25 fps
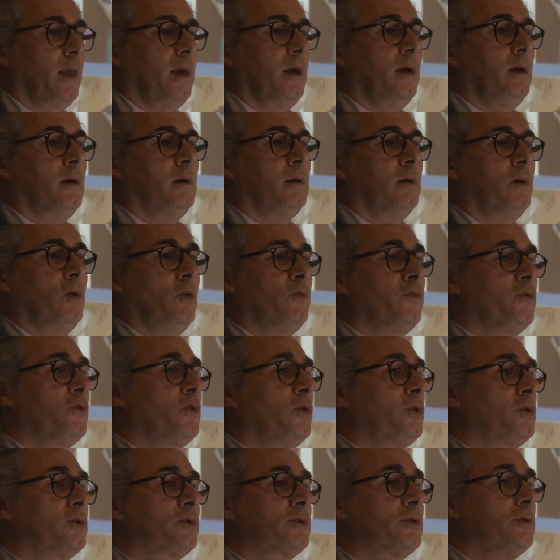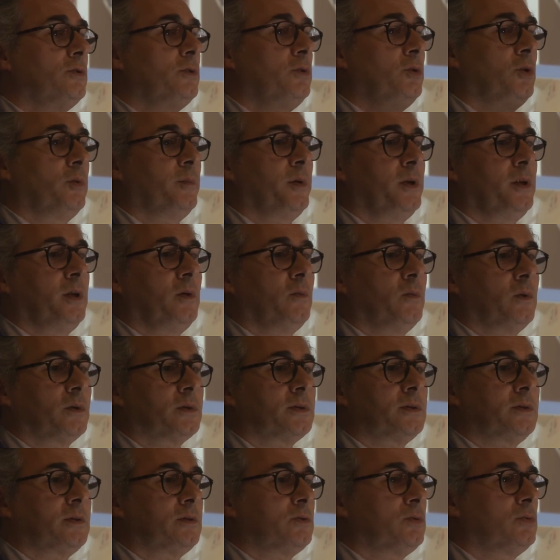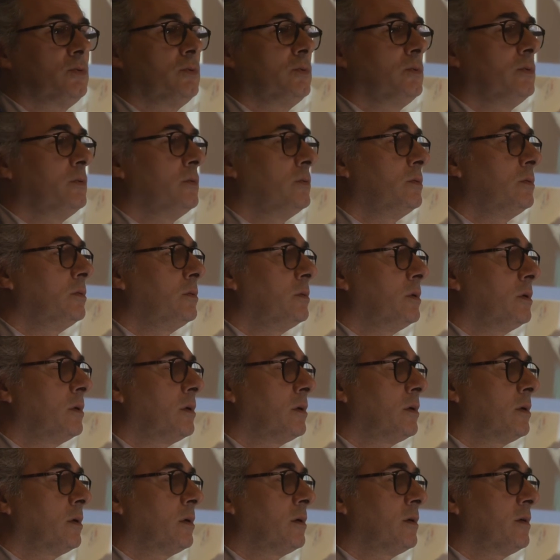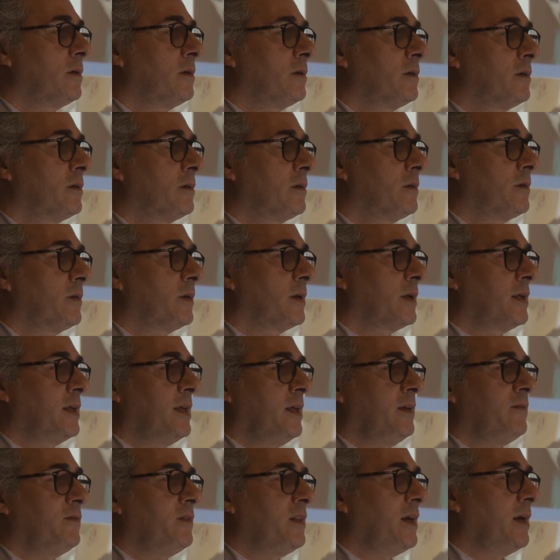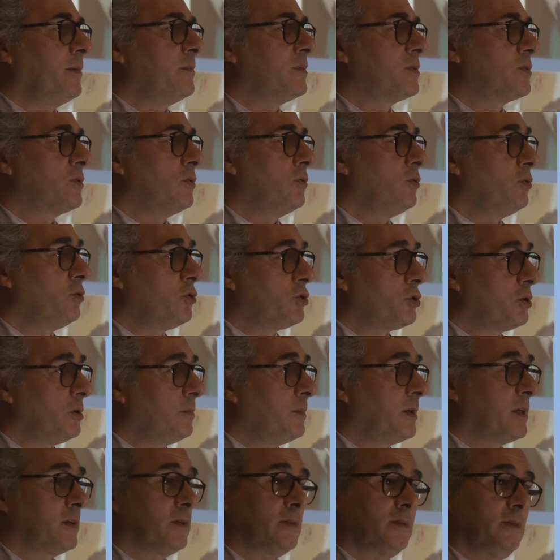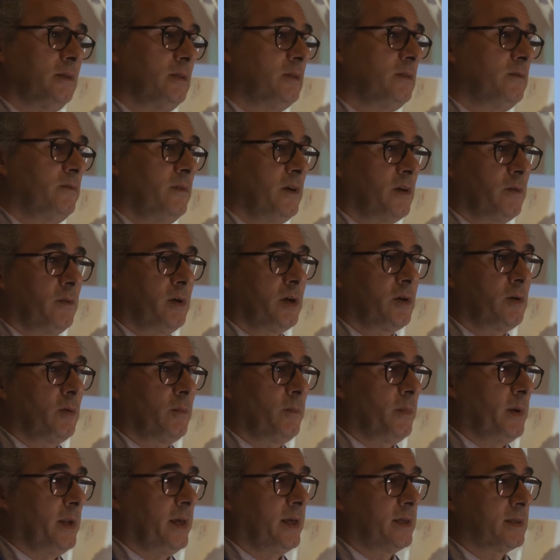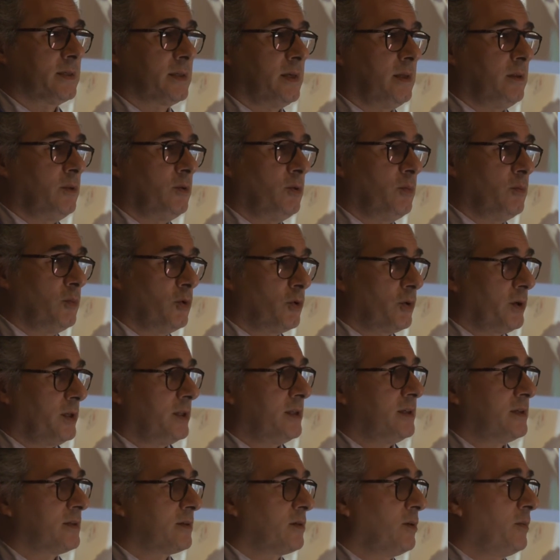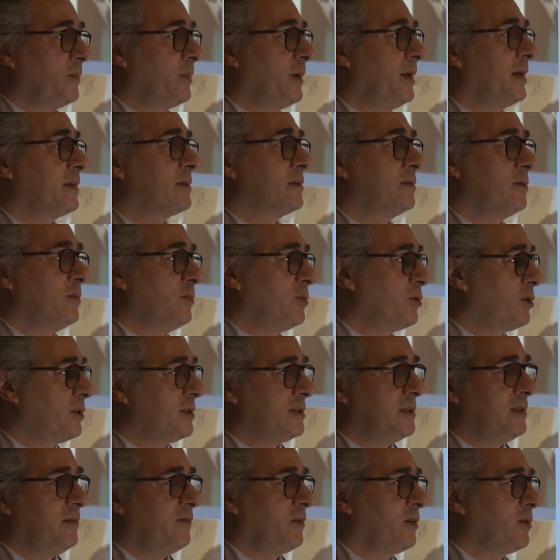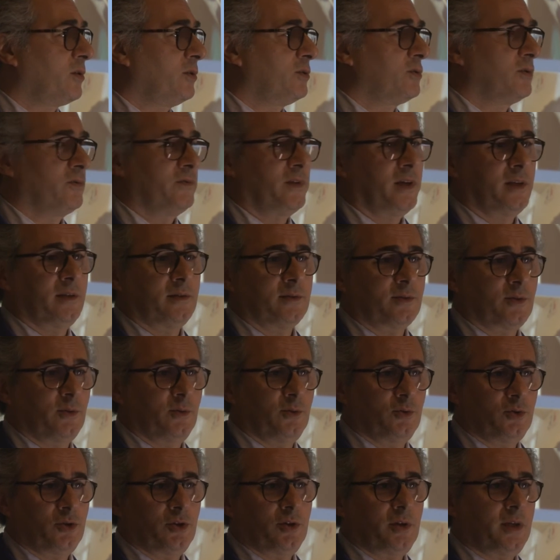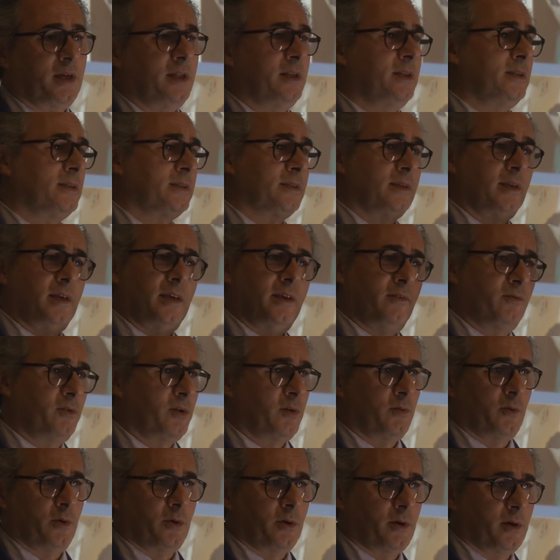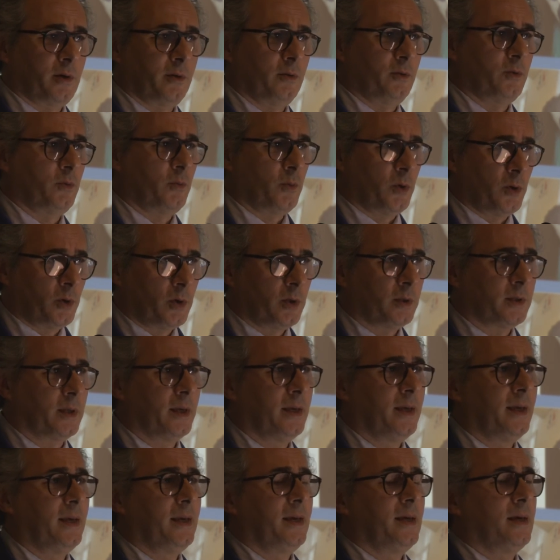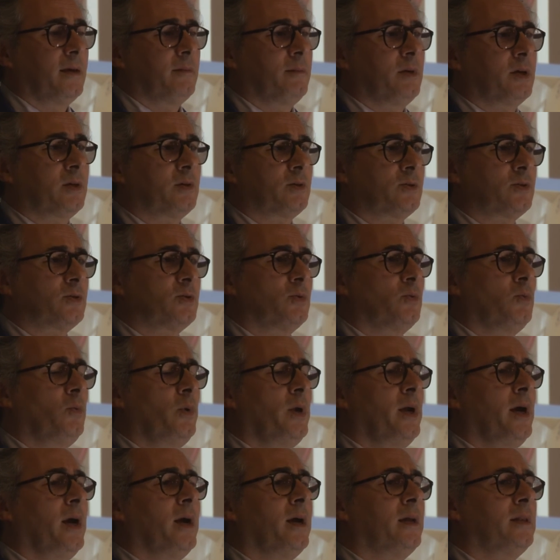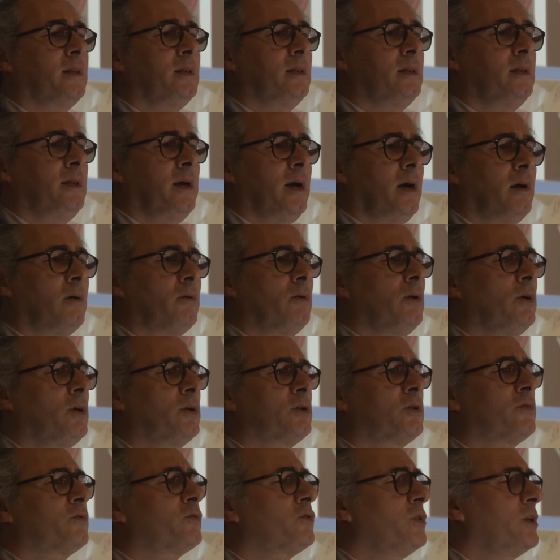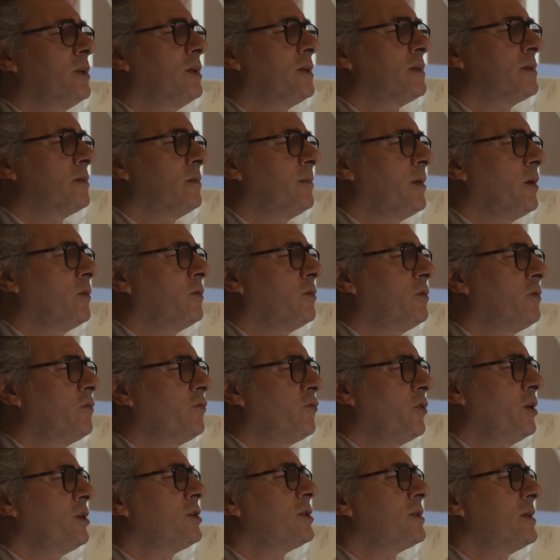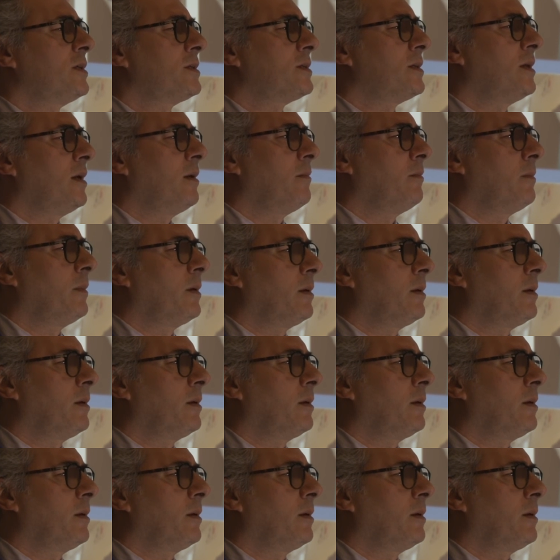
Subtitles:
Of course, nobody wanted to give them solution because it's very complex, and the more it is complex, the more it's difficult to find a solution, and it's everywhere in the world. Because there are a lot of critics about the French system,